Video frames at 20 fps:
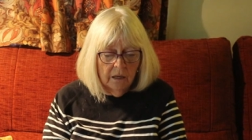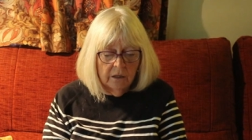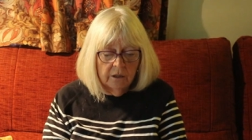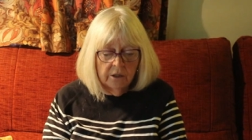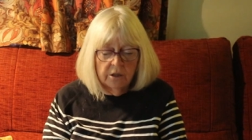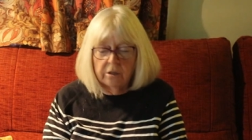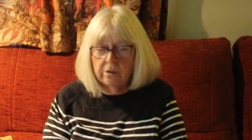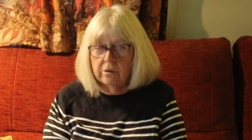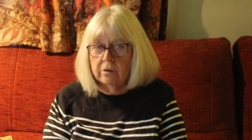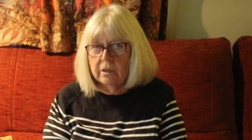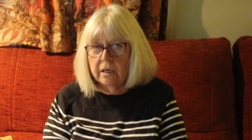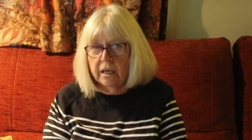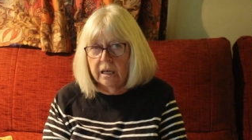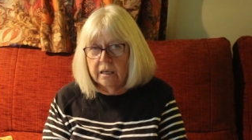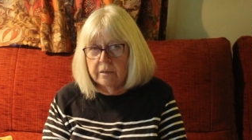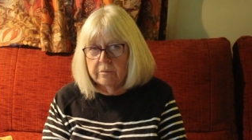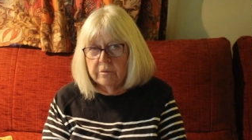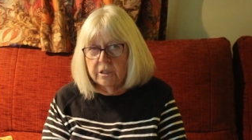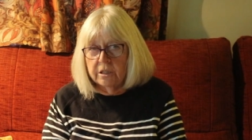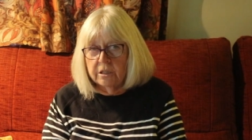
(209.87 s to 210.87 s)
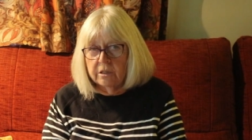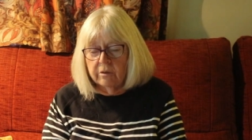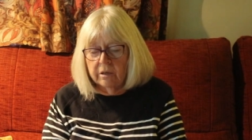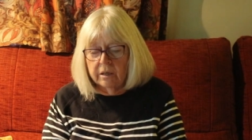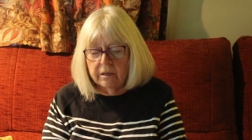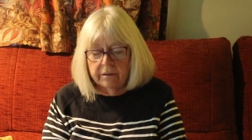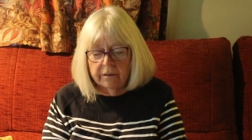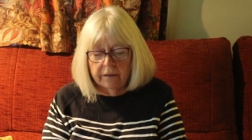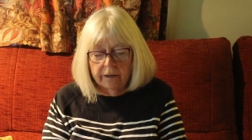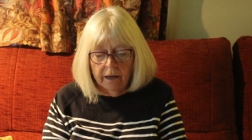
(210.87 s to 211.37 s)
She couldn't get him to do
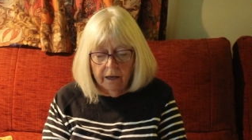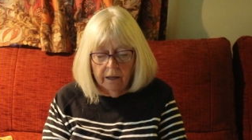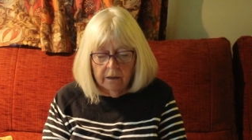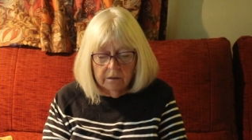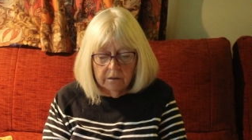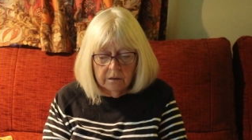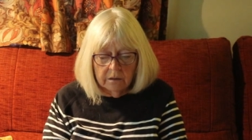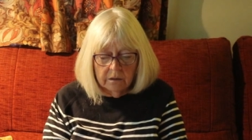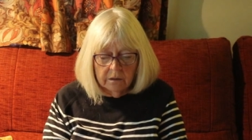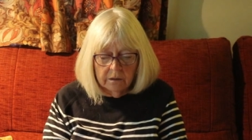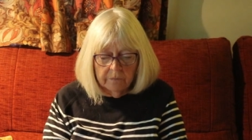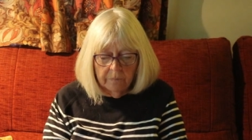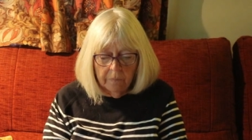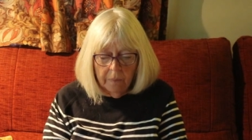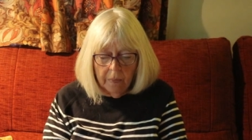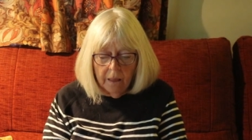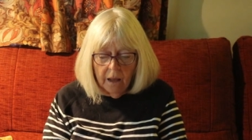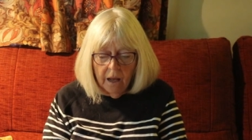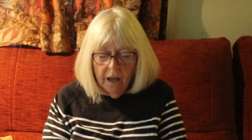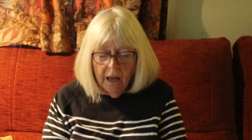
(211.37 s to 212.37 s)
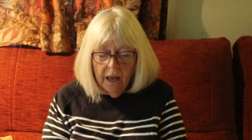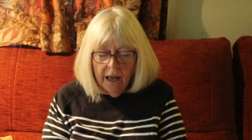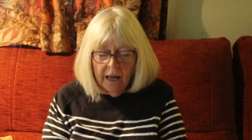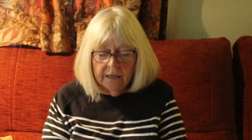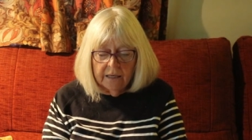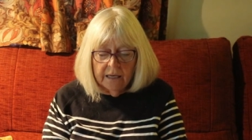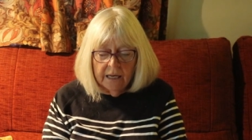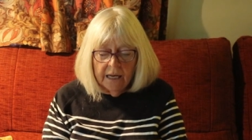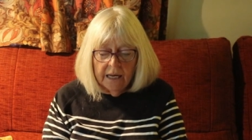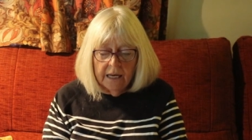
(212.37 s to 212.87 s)
anything else.
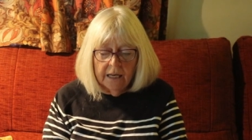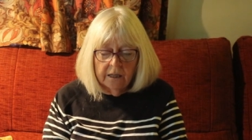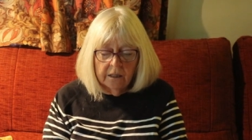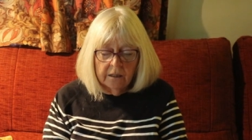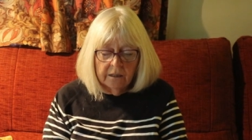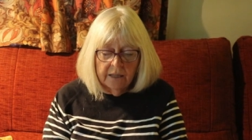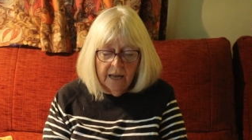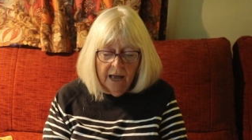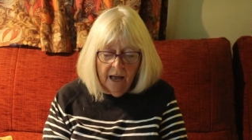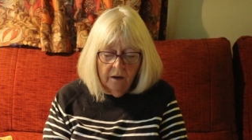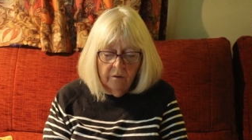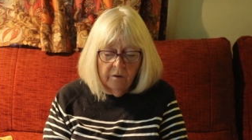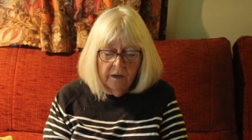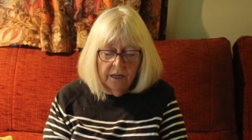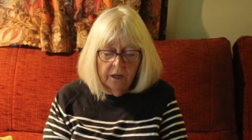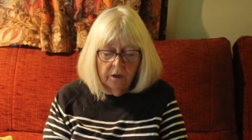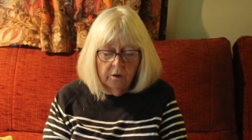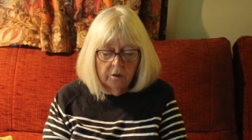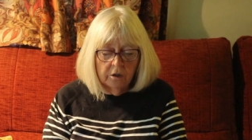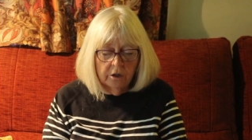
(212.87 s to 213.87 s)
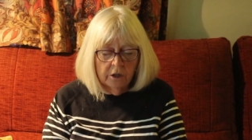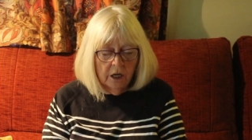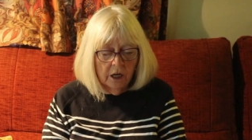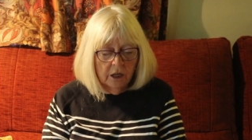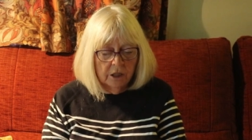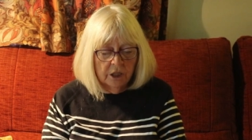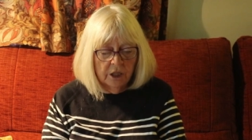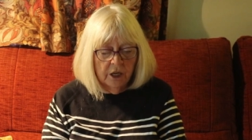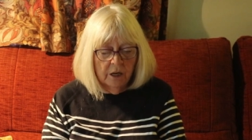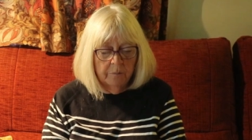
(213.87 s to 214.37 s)
And he, now he could
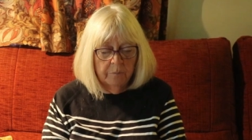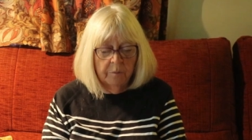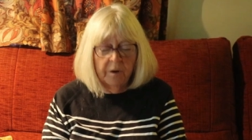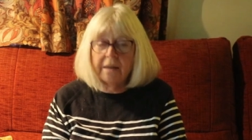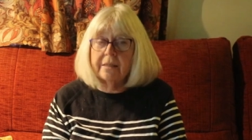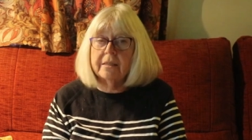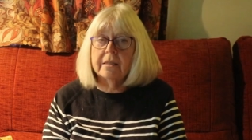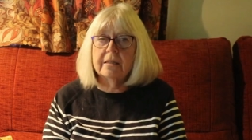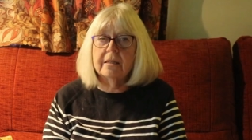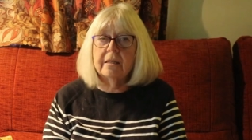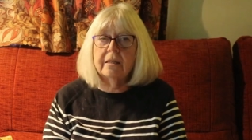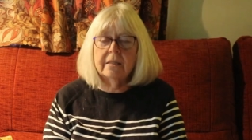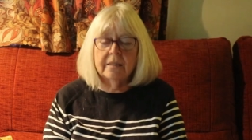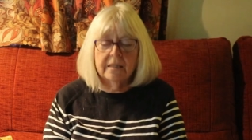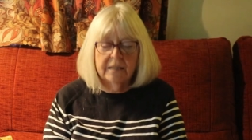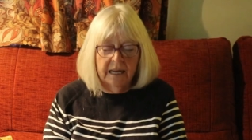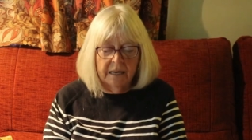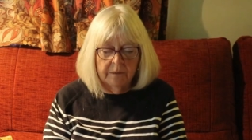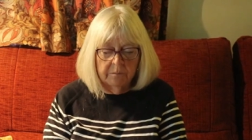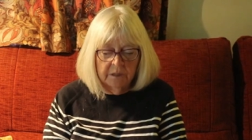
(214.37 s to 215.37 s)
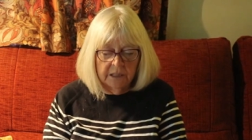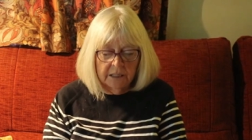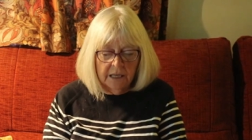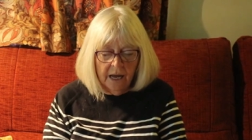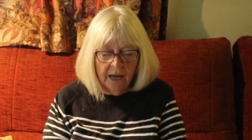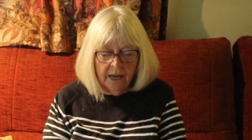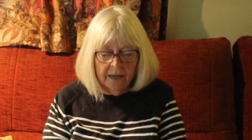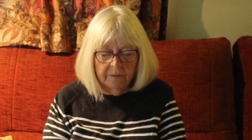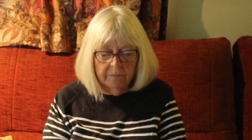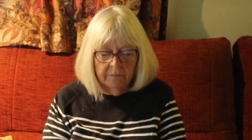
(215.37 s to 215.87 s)
touch her breast at the same
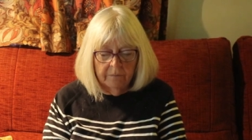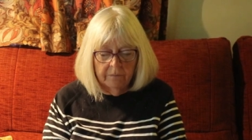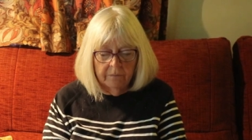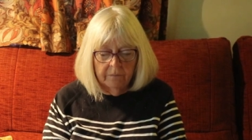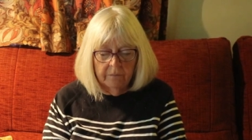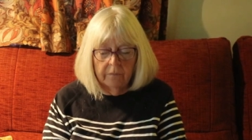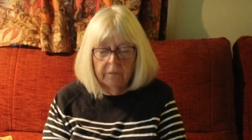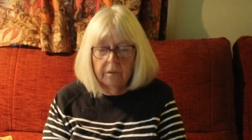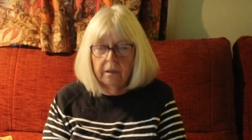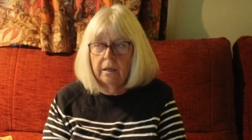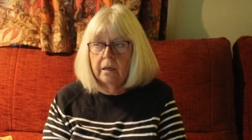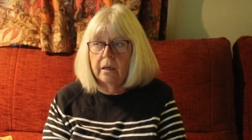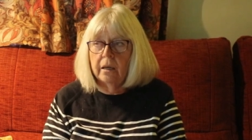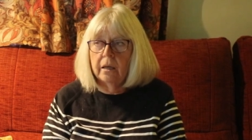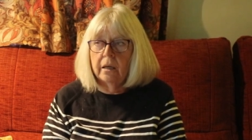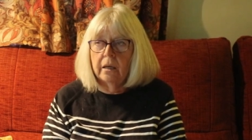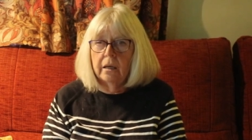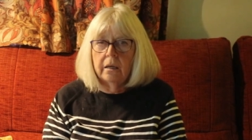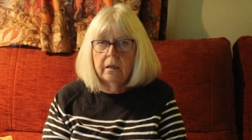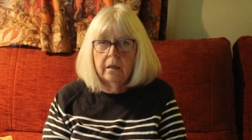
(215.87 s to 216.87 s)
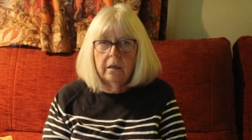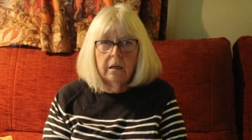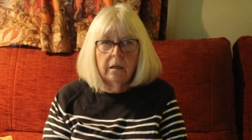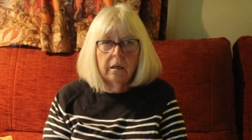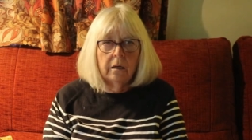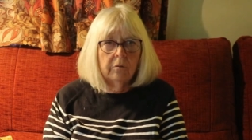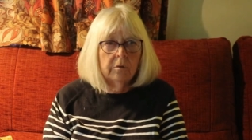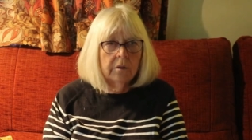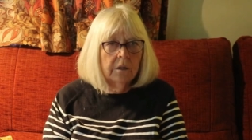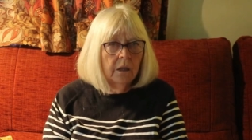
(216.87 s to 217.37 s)
time.
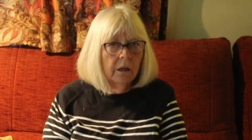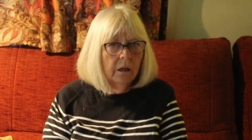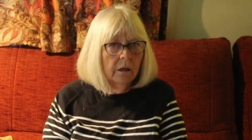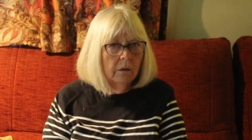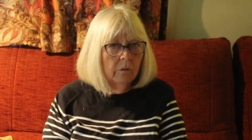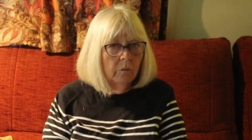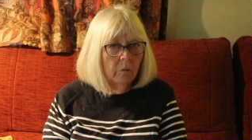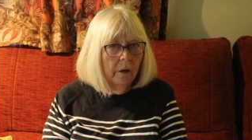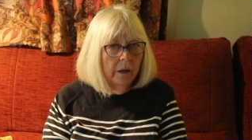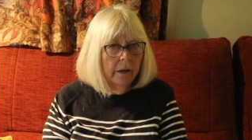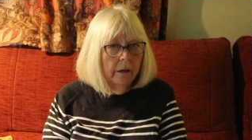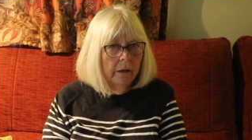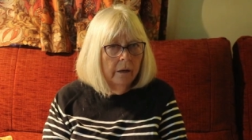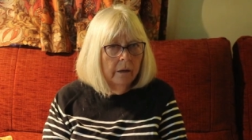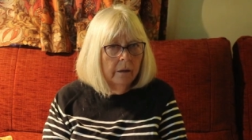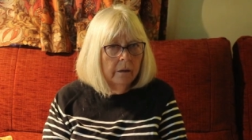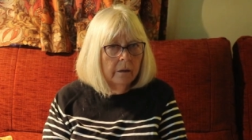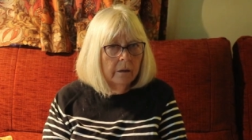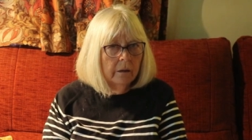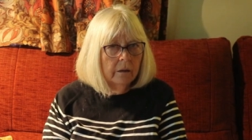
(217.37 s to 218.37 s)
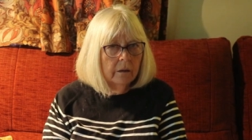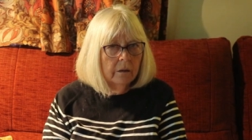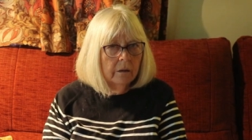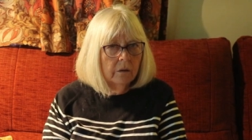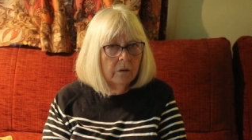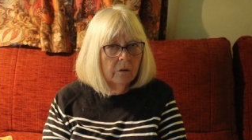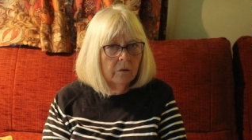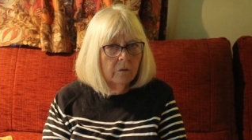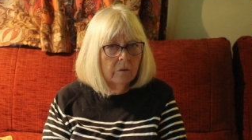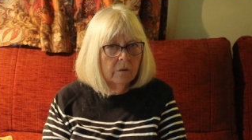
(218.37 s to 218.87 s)
It was an ill wind,
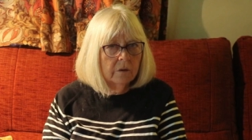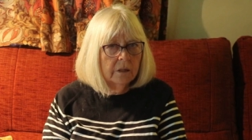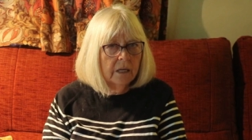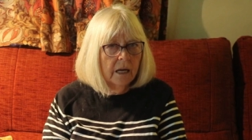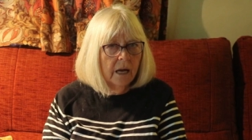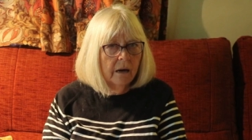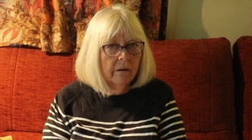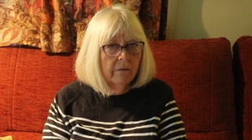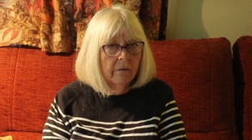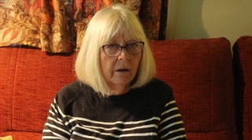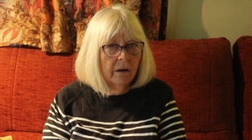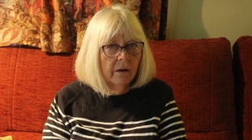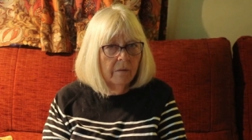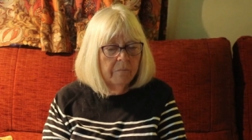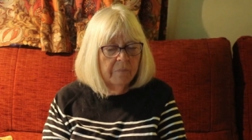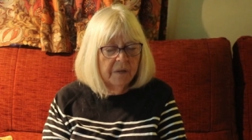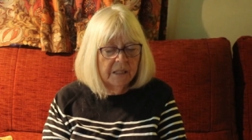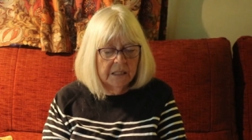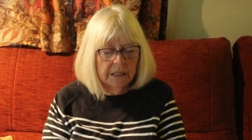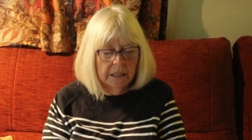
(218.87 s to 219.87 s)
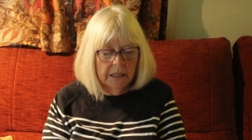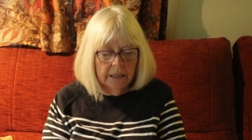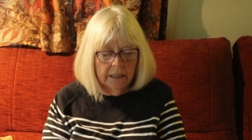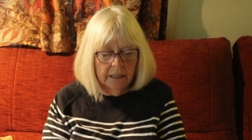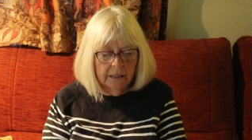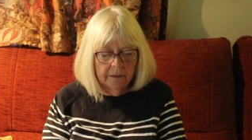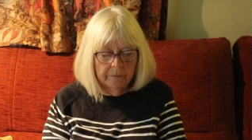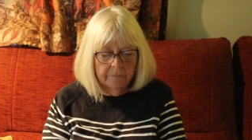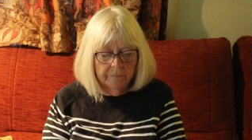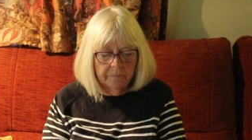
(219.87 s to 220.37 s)
thought Sarah
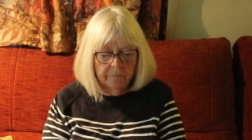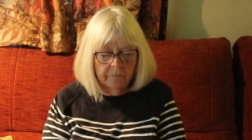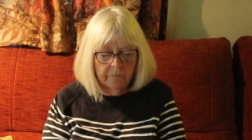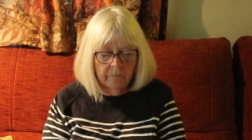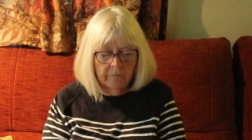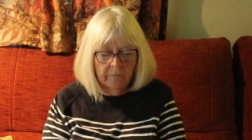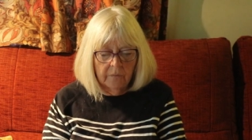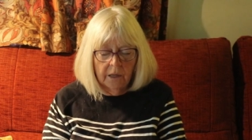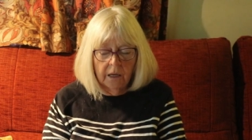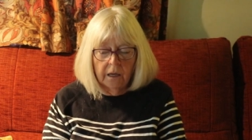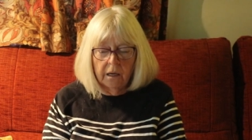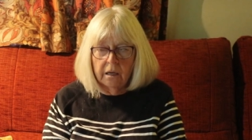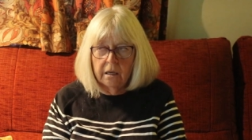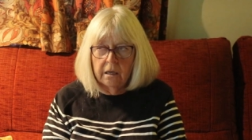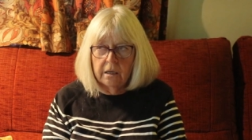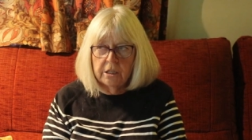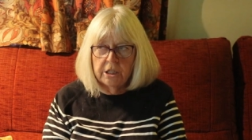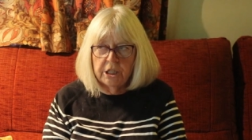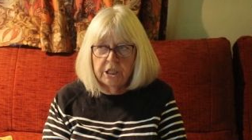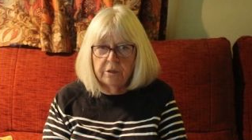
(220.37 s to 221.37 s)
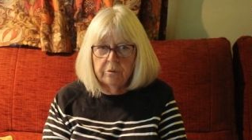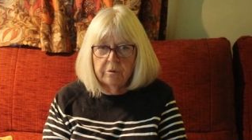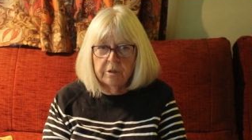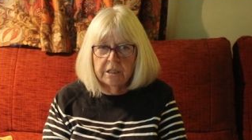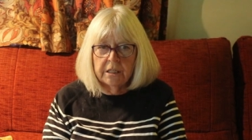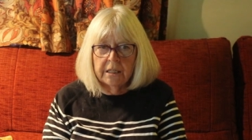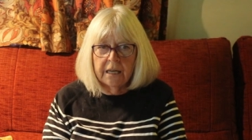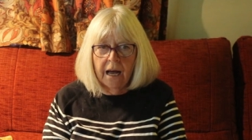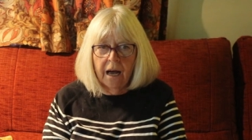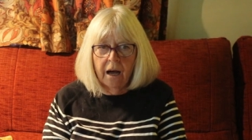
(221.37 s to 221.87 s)
bitterly. She
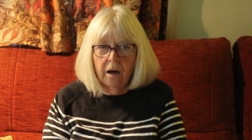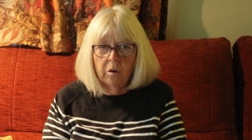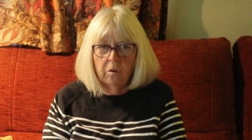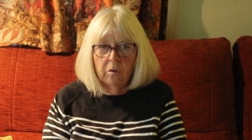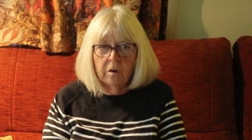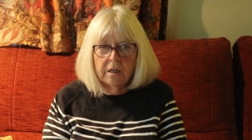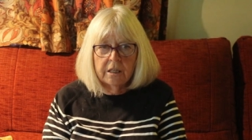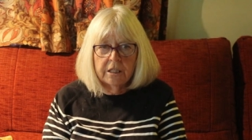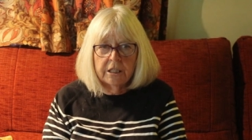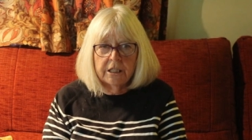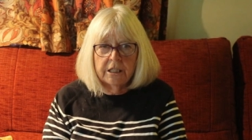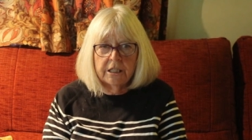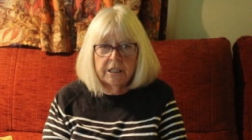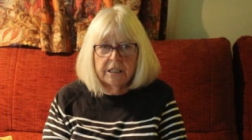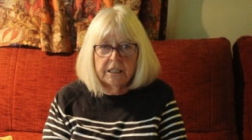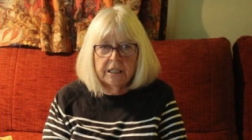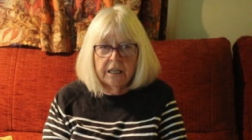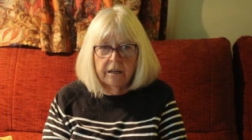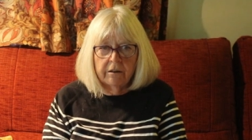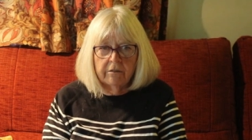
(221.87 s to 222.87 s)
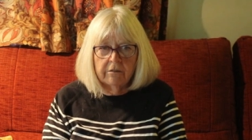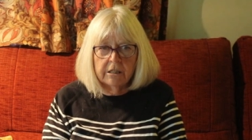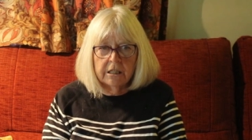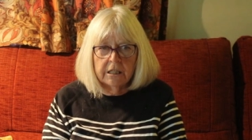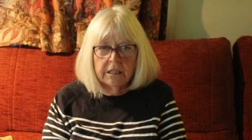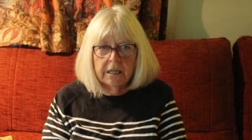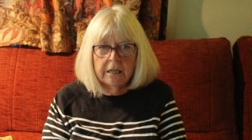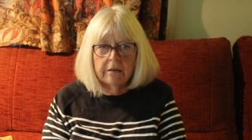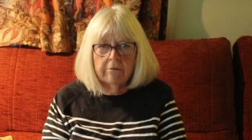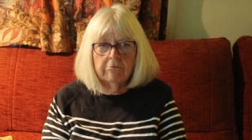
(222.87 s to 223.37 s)
was now
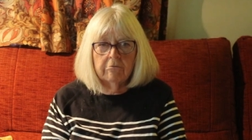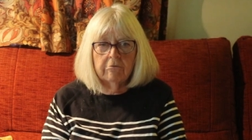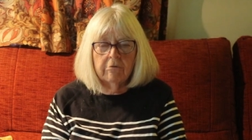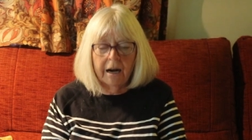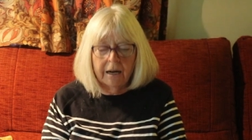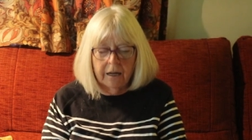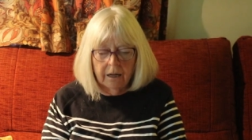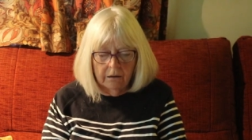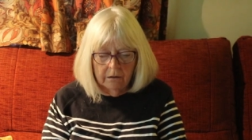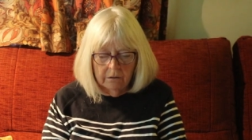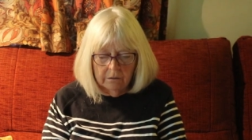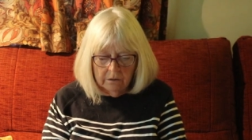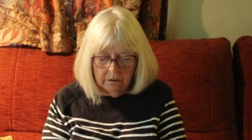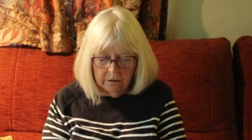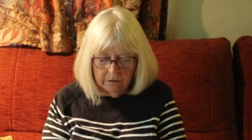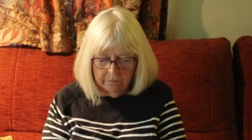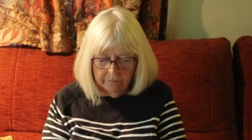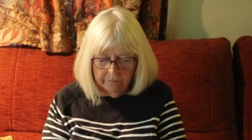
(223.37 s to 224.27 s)
seriously rattled.